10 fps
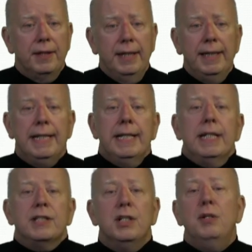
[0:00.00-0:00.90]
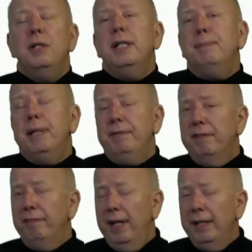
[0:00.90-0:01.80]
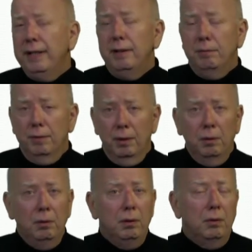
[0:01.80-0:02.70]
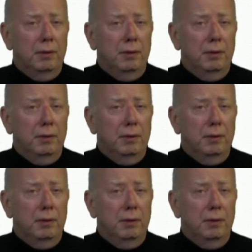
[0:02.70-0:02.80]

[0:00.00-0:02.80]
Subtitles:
Okay, so, but if you find that the role